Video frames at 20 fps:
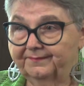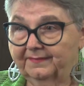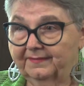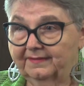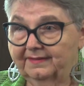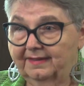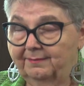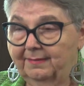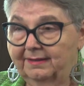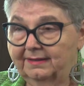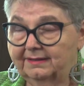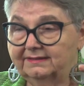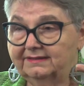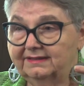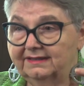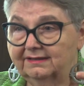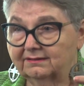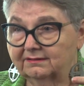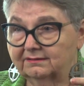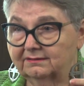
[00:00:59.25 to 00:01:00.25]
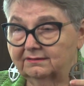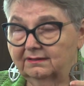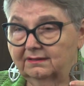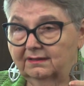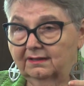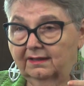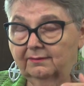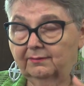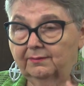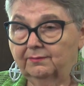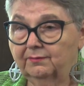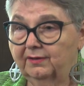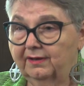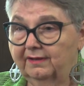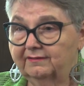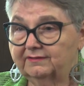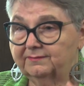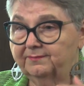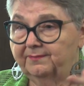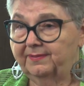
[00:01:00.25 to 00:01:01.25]
They made a deal, and we were going to
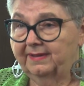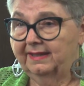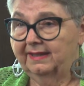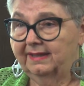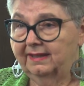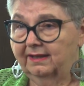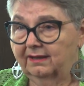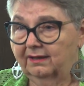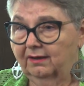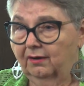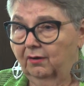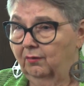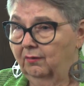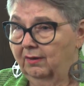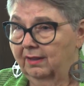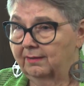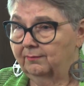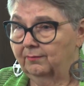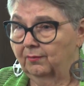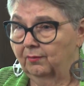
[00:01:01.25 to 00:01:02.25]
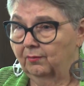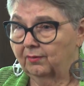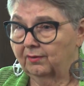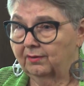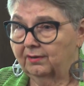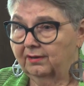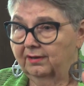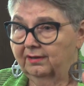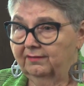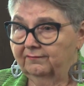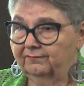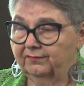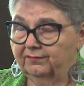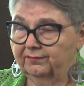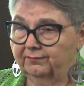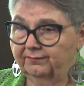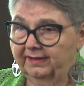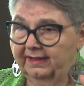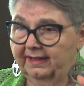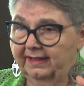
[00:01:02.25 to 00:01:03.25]
have to pay a whole lot more for
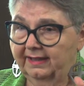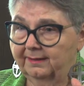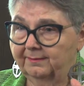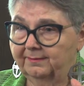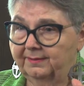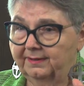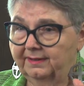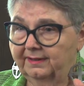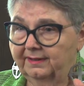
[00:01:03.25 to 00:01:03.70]
the rehab